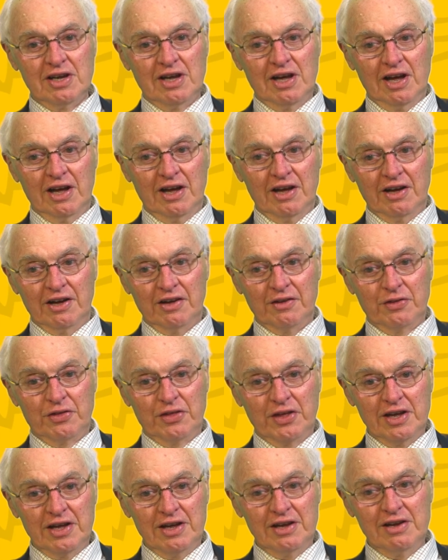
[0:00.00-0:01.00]

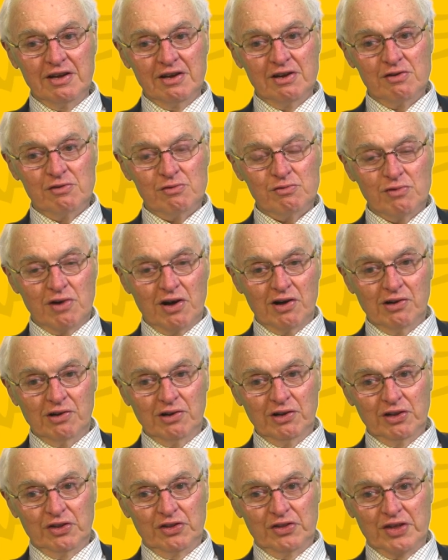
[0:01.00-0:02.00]
the
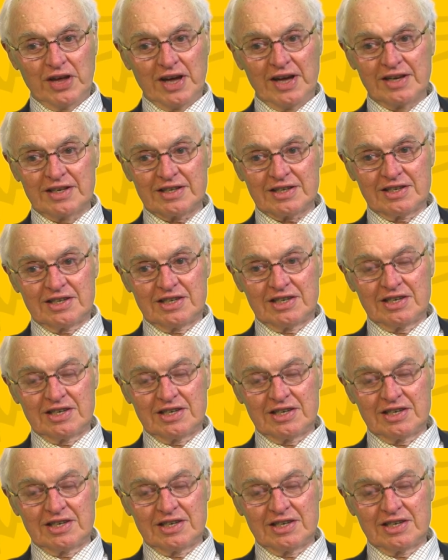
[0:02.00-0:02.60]
role that